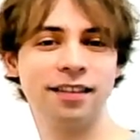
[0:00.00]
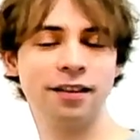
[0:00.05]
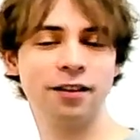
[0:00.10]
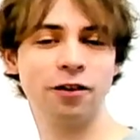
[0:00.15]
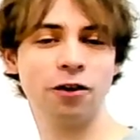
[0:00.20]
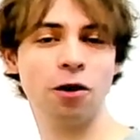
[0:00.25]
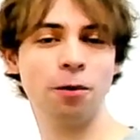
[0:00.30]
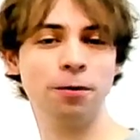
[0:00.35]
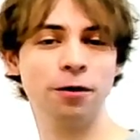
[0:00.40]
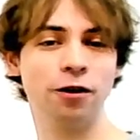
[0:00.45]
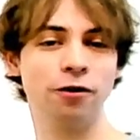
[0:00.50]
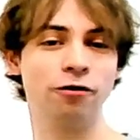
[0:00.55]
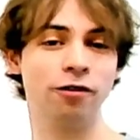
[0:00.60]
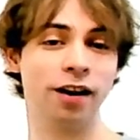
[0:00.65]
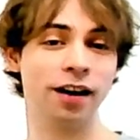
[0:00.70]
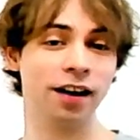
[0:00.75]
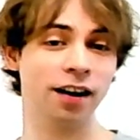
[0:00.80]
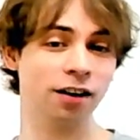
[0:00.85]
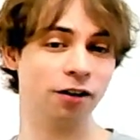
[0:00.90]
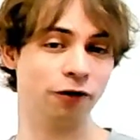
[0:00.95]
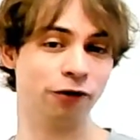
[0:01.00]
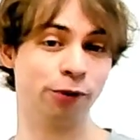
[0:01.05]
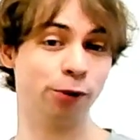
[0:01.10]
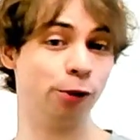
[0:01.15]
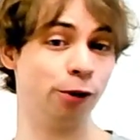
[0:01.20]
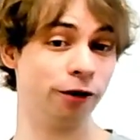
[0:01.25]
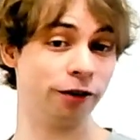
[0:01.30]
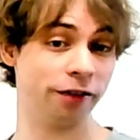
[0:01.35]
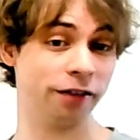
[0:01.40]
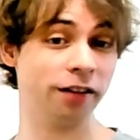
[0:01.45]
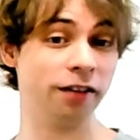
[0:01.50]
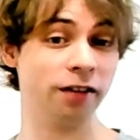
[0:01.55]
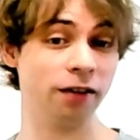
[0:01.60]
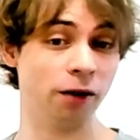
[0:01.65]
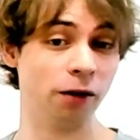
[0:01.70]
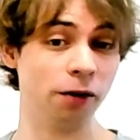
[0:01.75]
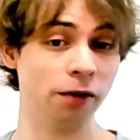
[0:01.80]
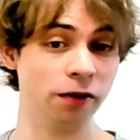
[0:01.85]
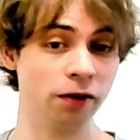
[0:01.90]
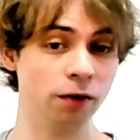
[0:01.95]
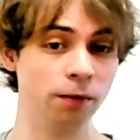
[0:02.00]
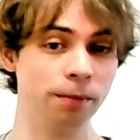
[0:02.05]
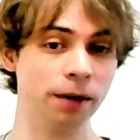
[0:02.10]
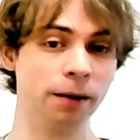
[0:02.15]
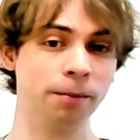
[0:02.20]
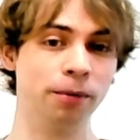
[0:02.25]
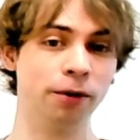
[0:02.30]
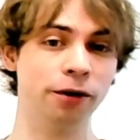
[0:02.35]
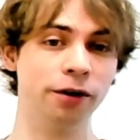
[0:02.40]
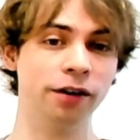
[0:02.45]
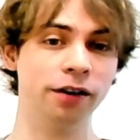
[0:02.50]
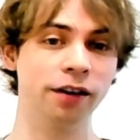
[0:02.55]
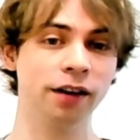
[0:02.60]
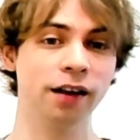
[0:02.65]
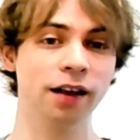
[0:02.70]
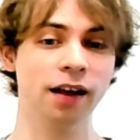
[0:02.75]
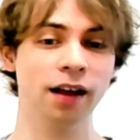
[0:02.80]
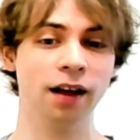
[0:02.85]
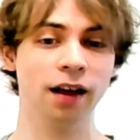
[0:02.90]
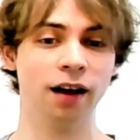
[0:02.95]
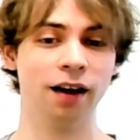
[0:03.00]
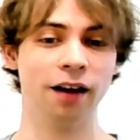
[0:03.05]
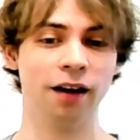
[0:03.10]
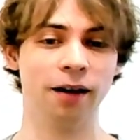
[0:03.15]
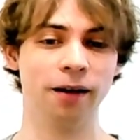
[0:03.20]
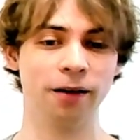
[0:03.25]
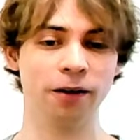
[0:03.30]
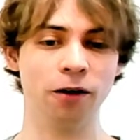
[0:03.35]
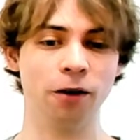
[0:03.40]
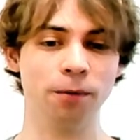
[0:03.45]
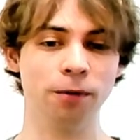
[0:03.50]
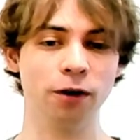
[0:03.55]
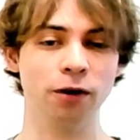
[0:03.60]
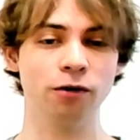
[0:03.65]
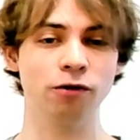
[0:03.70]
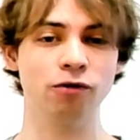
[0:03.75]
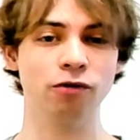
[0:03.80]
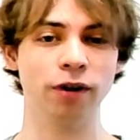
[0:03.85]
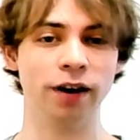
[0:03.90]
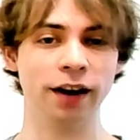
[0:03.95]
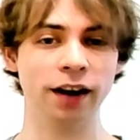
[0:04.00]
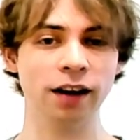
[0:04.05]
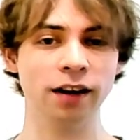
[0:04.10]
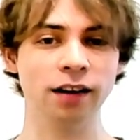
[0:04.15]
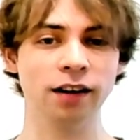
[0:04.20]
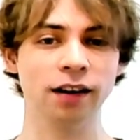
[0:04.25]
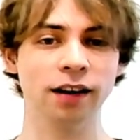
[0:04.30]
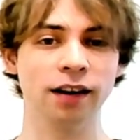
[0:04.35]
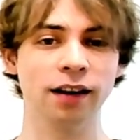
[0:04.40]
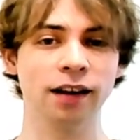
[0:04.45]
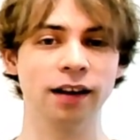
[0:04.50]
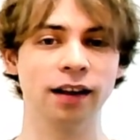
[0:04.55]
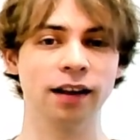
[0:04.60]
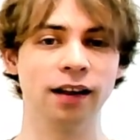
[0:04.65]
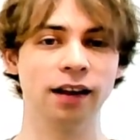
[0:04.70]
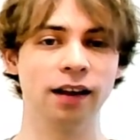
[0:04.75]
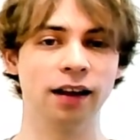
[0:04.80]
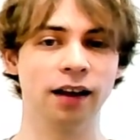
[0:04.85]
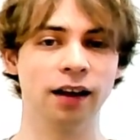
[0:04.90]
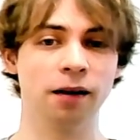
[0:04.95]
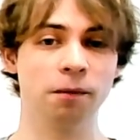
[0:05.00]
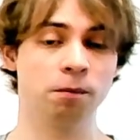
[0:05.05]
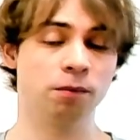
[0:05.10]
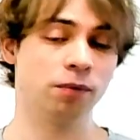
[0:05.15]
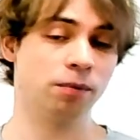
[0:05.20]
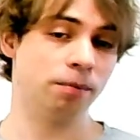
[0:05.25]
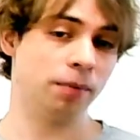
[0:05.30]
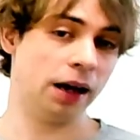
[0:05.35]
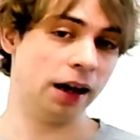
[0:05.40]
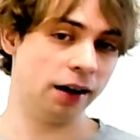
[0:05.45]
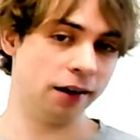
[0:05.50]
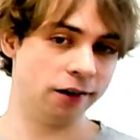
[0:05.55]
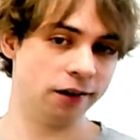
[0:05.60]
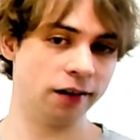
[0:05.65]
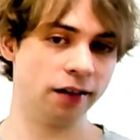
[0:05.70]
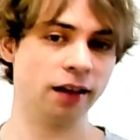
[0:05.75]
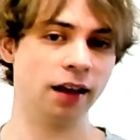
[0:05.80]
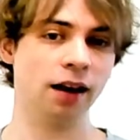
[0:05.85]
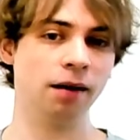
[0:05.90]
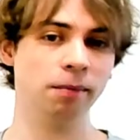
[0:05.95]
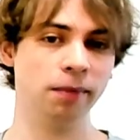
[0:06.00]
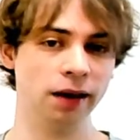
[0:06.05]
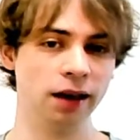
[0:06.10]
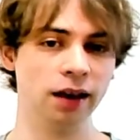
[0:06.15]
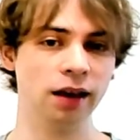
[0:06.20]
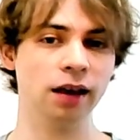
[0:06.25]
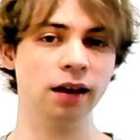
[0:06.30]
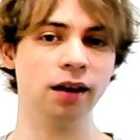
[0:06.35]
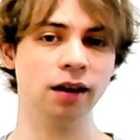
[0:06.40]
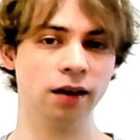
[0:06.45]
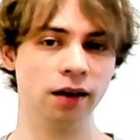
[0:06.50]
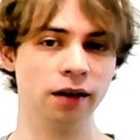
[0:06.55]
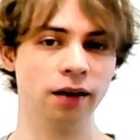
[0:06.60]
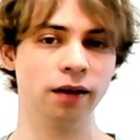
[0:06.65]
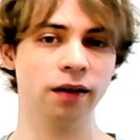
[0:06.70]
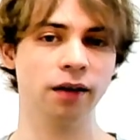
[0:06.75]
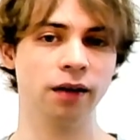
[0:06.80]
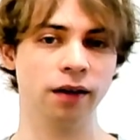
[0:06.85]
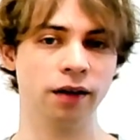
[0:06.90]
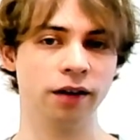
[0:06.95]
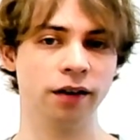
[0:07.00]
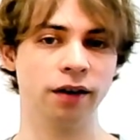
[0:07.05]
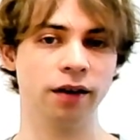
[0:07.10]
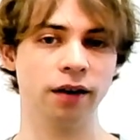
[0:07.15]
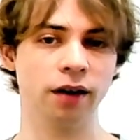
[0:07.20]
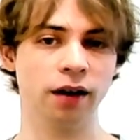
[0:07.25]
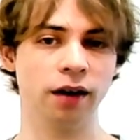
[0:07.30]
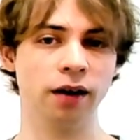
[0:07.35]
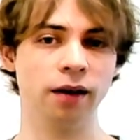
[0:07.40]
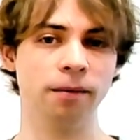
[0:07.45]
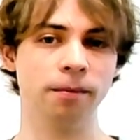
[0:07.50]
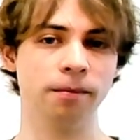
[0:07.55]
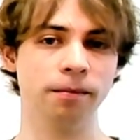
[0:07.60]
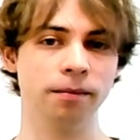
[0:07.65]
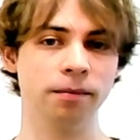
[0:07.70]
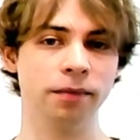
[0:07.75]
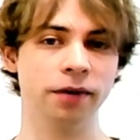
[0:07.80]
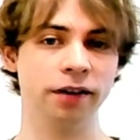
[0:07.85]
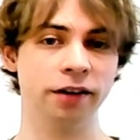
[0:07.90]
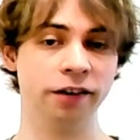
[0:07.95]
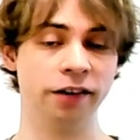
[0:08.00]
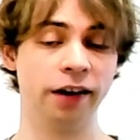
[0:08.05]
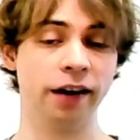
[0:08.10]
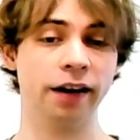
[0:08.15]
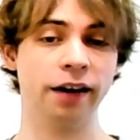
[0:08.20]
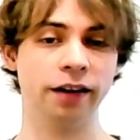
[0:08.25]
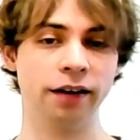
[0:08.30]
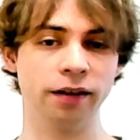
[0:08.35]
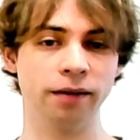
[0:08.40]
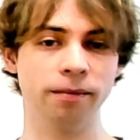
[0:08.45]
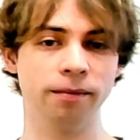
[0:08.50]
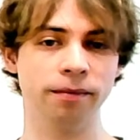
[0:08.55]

Copy on write, of course, this is also a big point. Copy on write pages can be shared.